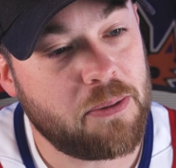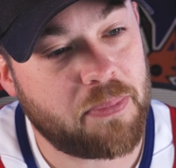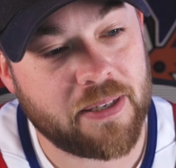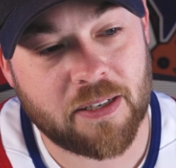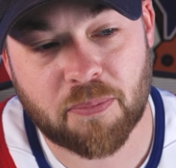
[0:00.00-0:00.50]

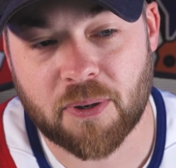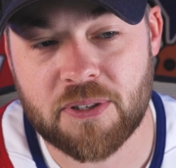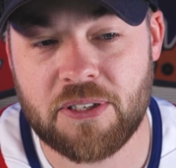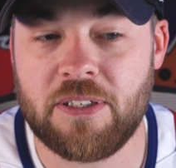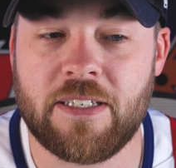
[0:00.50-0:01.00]
but in
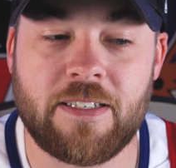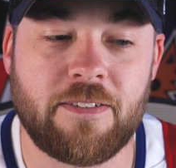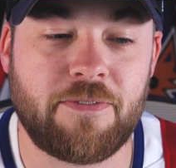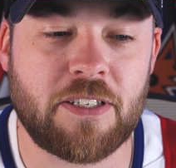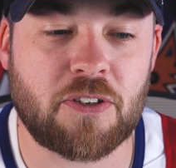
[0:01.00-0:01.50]
person in
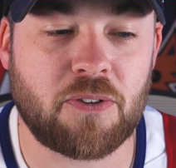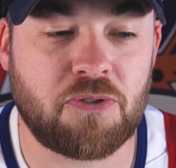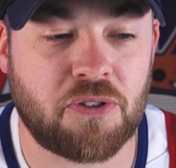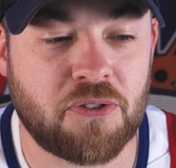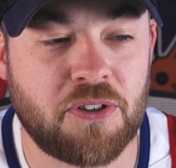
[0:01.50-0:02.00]
a physical
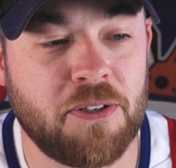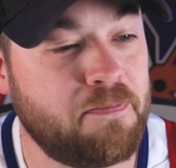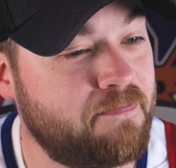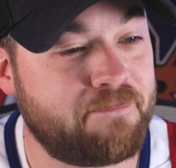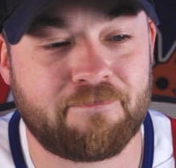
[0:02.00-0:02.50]
jersey,
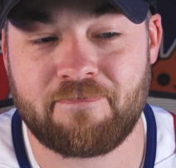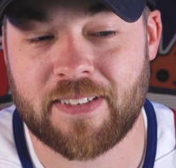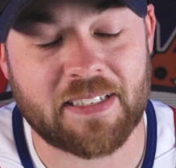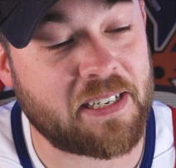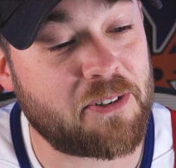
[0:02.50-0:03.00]

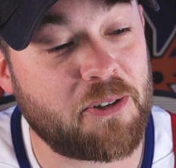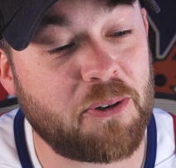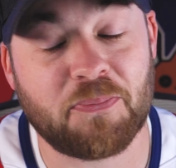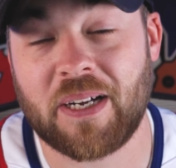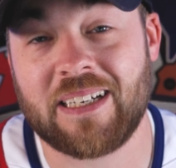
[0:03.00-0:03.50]
I don't
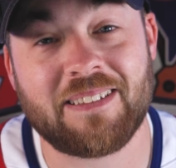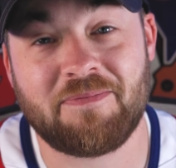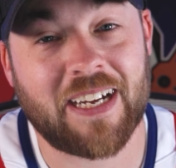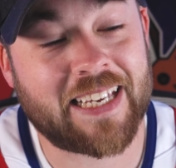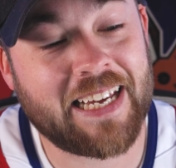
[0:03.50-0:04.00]
know.
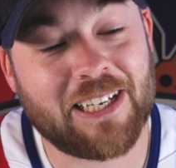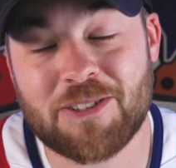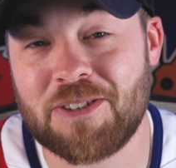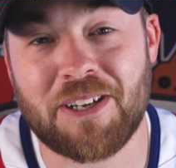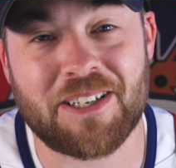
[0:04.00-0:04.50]
I can't
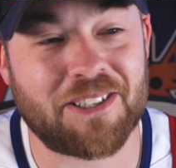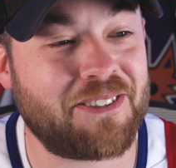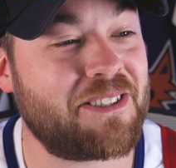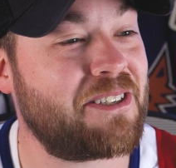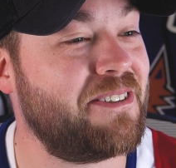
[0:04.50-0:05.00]
answer that
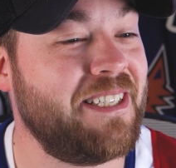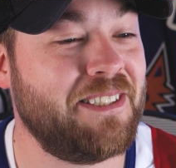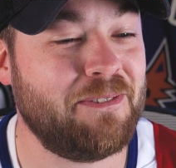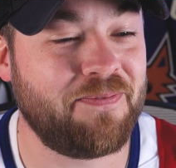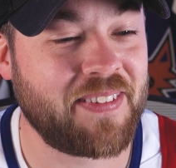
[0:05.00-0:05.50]
until it's
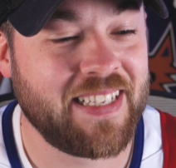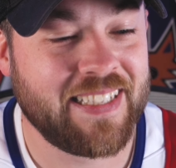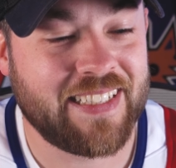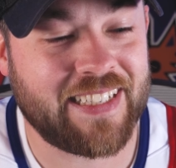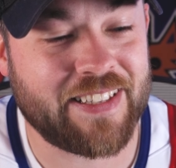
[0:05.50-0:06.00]
created.
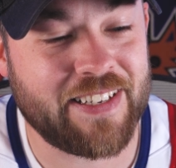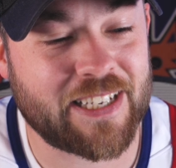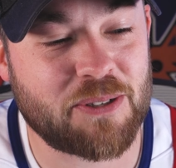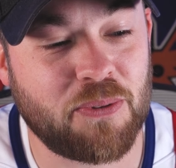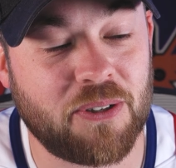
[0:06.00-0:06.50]
The
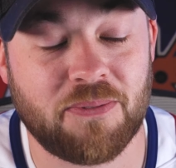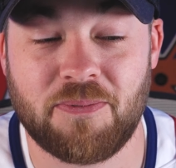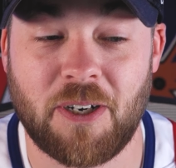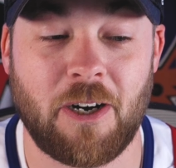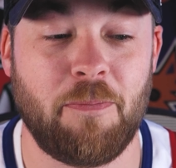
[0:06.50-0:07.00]
next one,
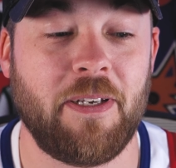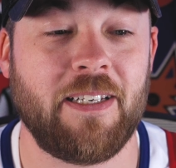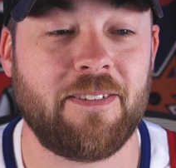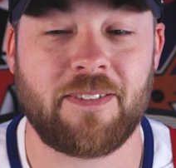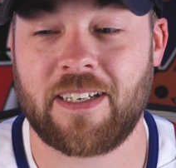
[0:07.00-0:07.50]
I
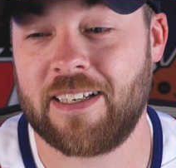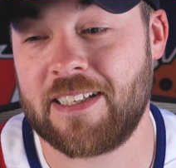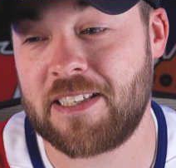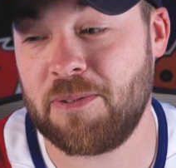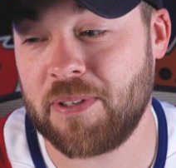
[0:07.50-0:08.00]
mean, okay,
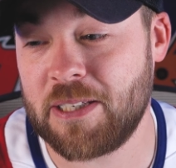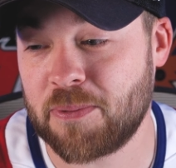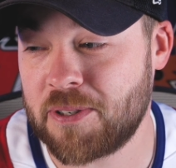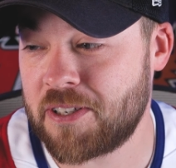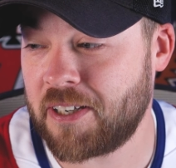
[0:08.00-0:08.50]
let's see when these
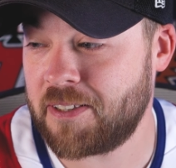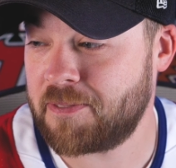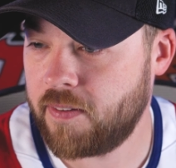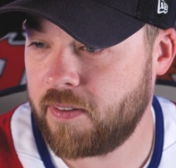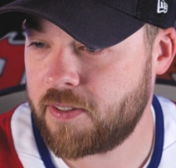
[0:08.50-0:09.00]
were designed.
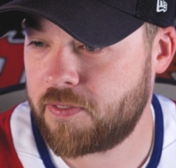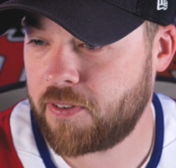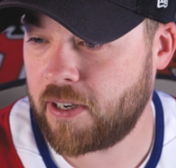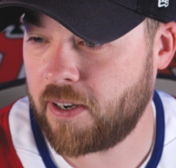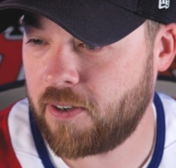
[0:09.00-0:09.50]
This
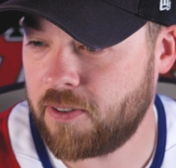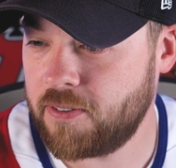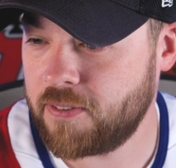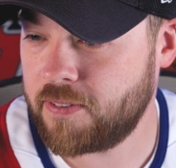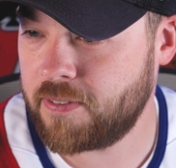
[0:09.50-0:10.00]
file